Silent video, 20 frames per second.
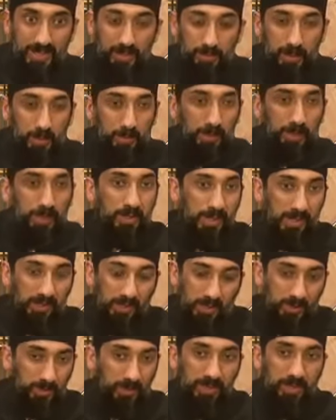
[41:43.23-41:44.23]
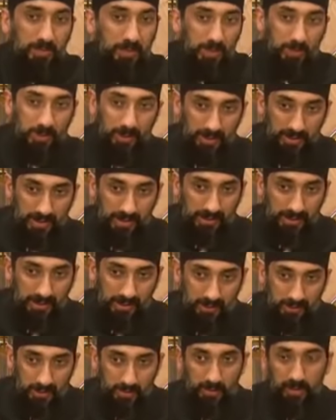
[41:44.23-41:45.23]
People are knowledgeable and people are not
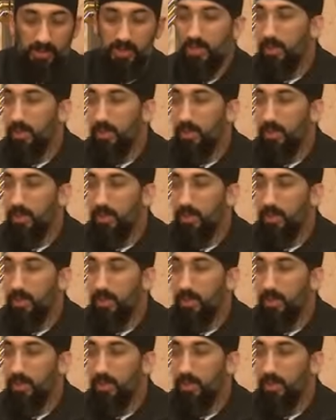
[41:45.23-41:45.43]
knowledgeable.